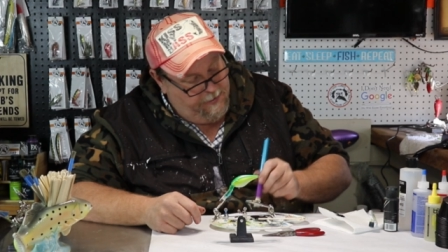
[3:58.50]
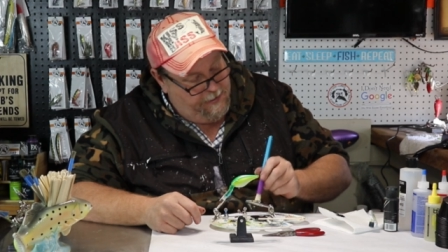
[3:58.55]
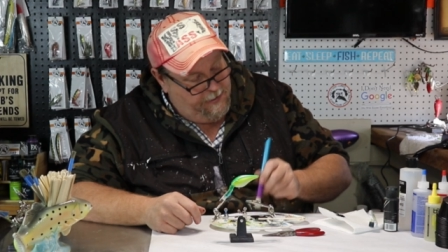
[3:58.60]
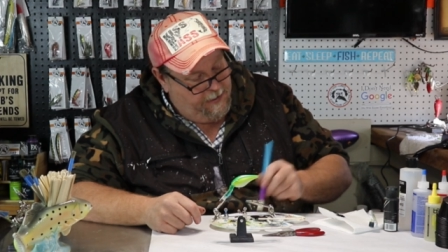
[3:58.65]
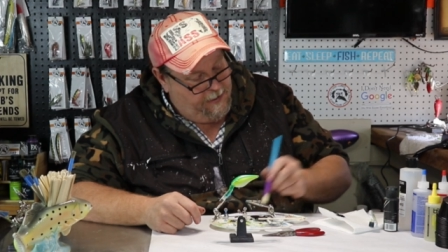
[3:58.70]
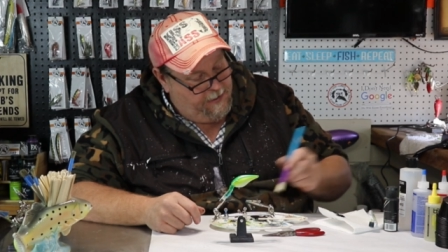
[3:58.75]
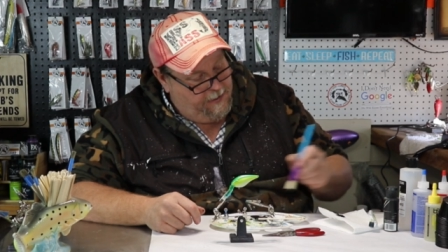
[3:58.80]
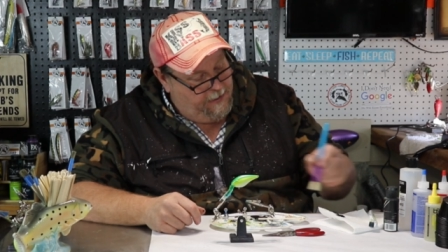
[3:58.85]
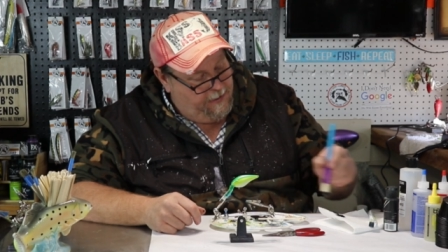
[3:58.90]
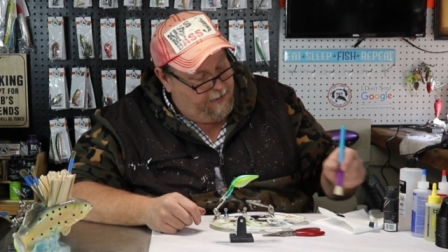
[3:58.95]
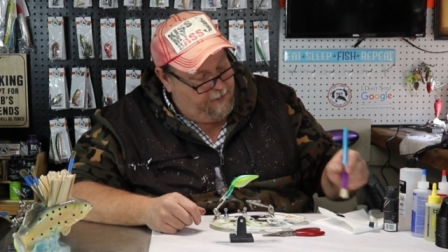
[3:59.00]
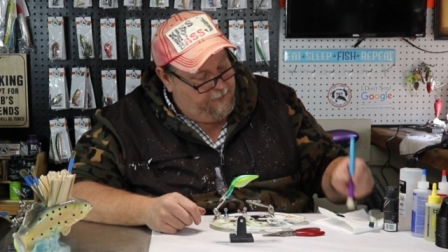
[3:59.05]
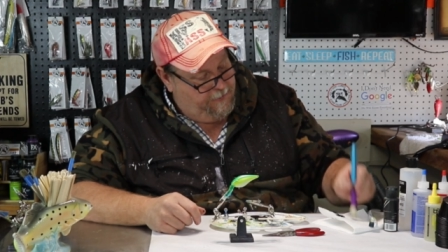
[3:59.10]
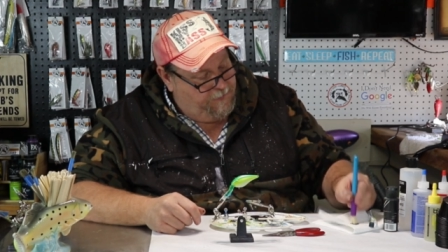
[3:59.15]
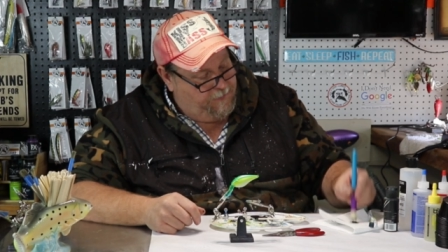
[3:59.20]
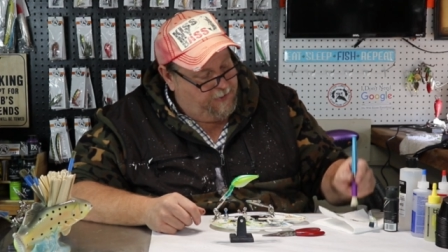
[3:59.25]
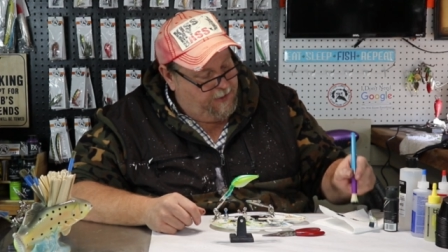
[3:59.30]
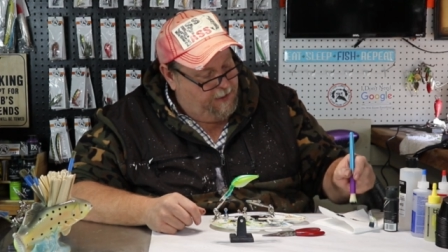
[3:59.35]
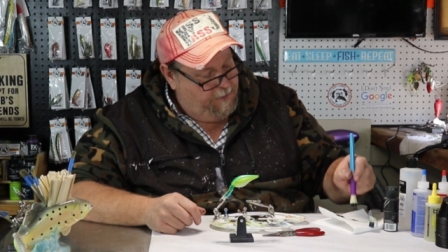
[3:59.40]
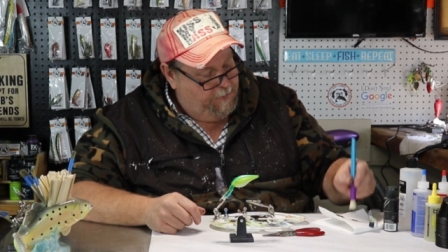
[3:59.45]
and kind of the
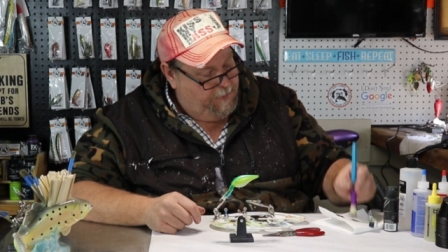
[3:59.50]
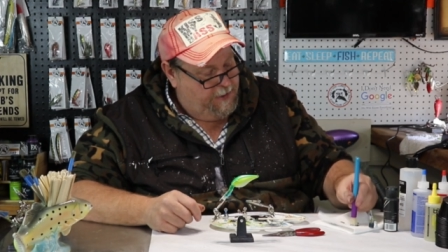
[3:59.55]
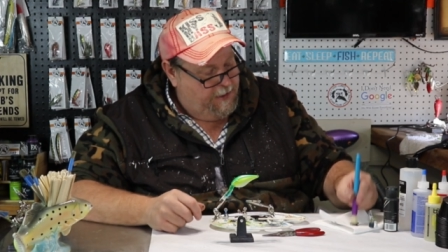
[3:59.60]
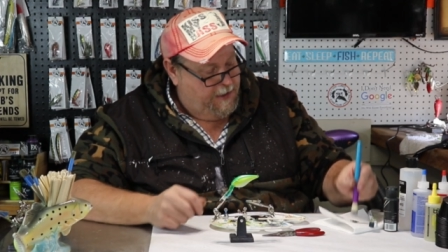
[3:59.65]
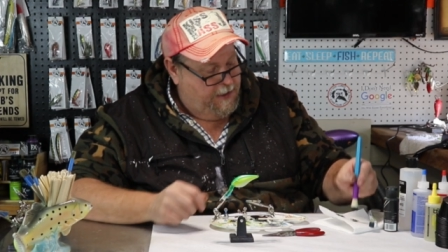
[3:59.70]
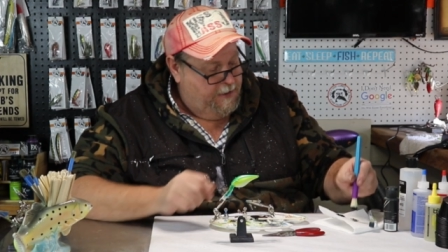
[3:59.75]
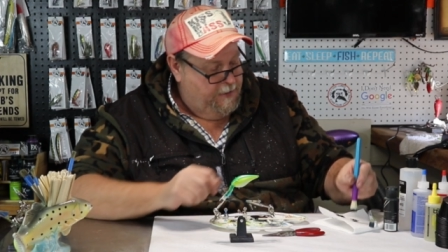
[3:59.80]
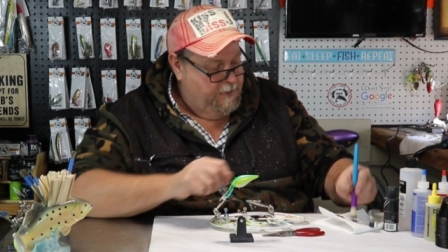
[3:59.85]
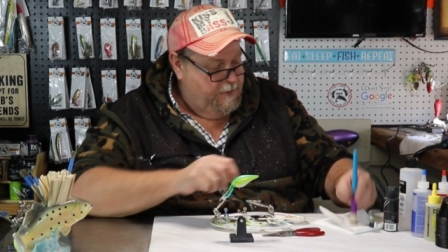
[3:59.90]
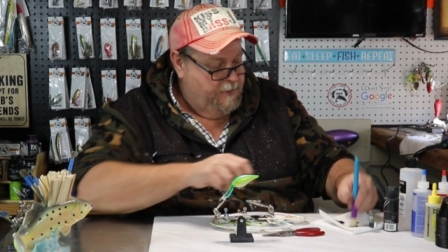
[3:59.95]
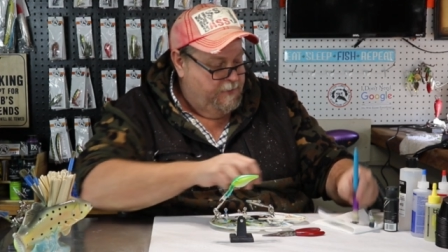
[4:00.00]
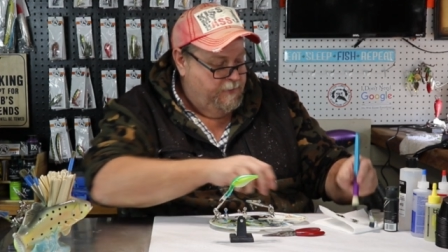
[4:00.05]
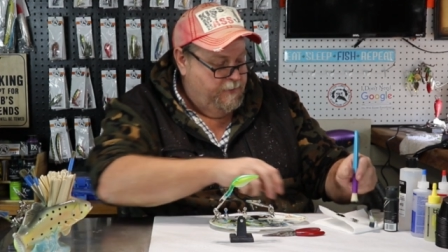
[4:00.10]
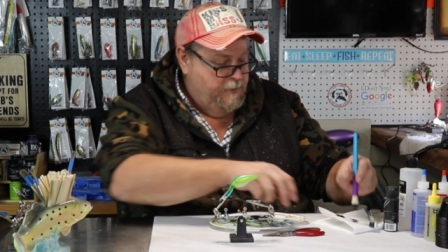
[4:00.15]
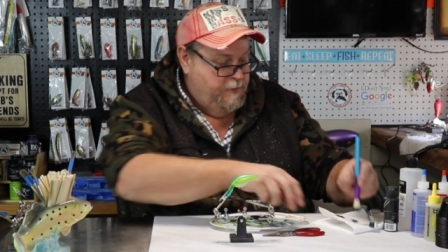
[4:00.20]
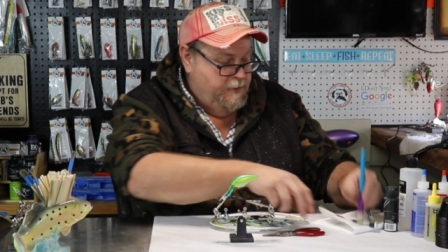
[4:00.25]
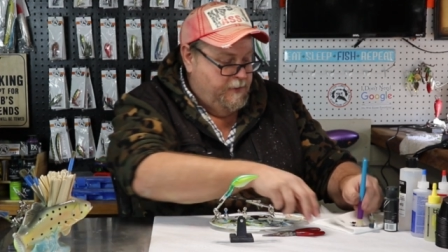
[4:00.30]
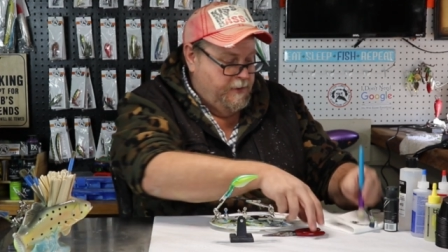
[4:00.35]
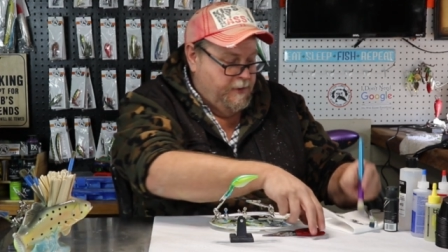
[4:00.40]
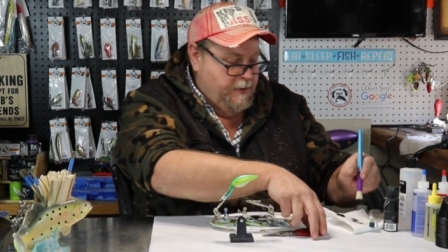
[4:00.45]
same thing
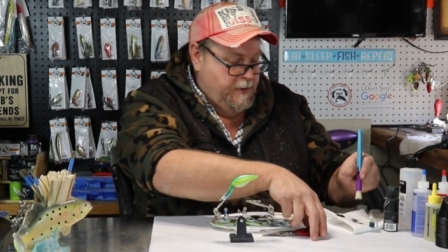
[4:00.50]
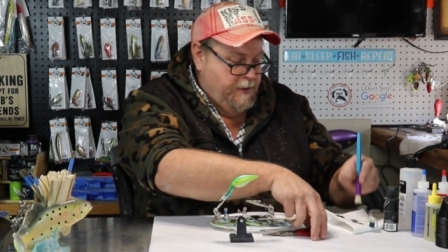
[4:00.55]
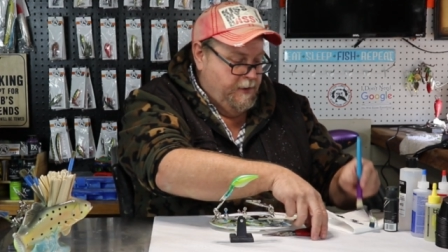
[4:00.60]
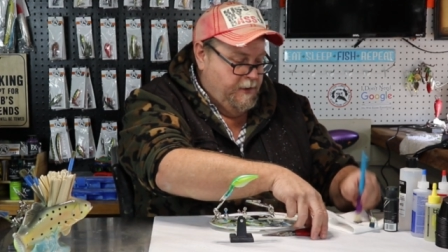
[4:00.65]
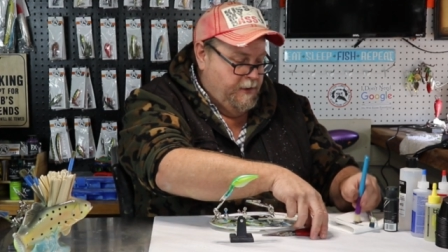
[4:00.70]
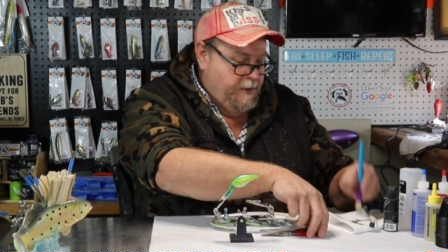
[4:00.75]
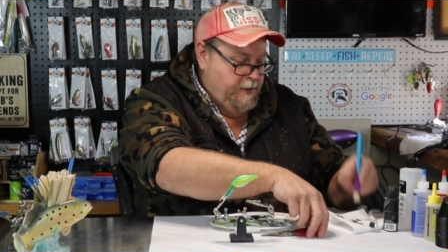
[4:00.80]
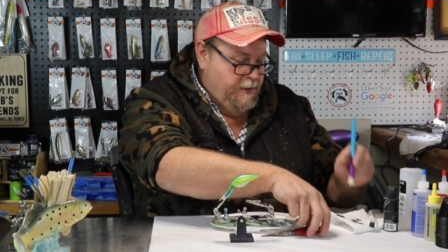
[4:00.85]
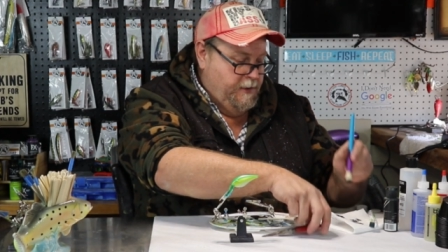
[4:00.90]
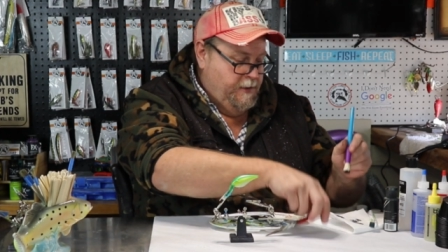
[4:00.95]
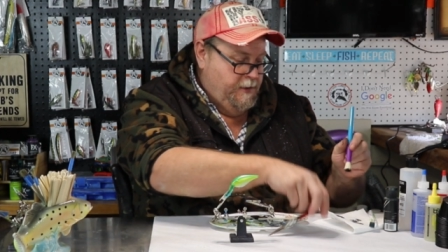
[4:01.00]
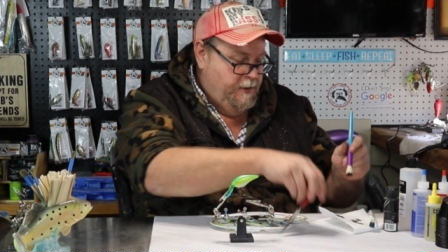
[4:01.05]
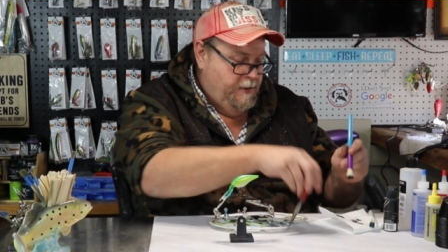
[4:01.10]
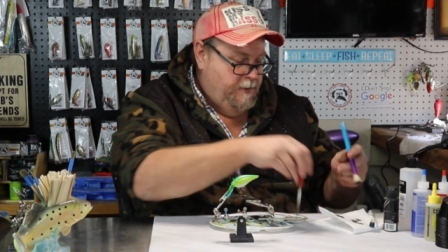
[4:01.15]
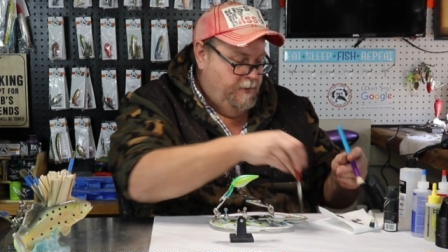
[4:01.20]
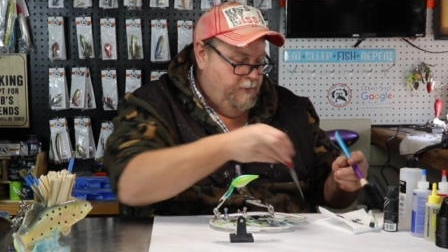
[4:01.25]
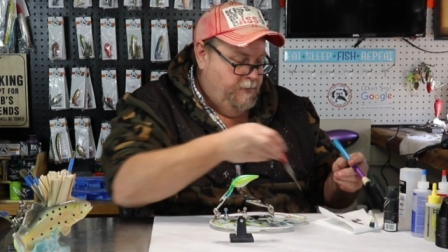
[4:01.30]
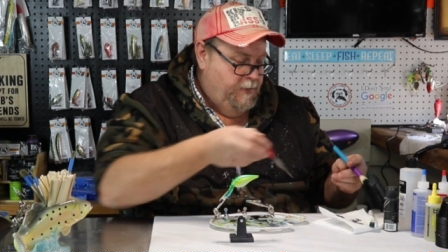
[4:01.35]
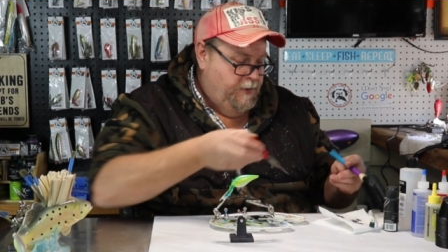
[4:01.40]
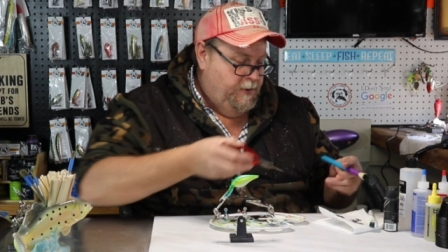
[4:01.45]

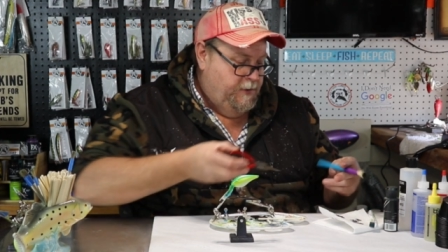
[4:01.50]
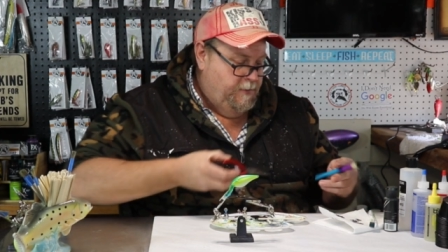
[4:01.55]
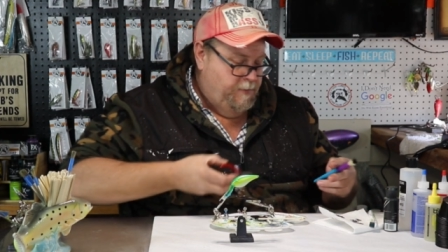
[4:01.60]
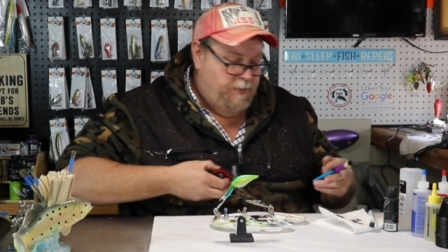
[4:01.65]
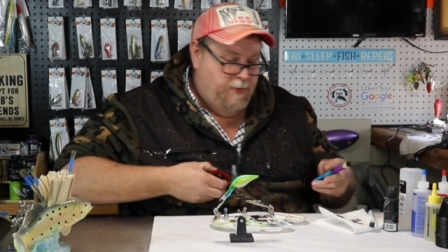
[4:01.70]
we're going